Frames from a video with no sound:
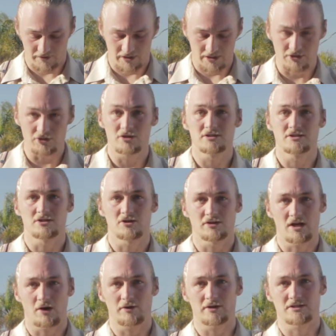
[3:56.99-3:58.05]
You can
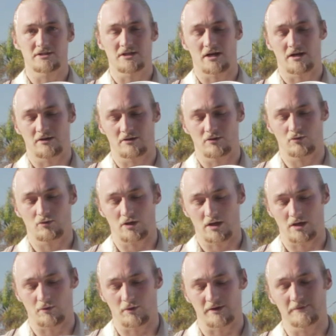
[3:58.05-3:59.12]
tell when it's done
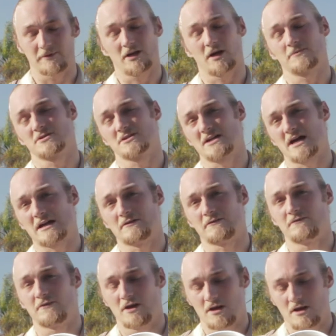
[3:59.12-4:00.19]
when it becomes this kind of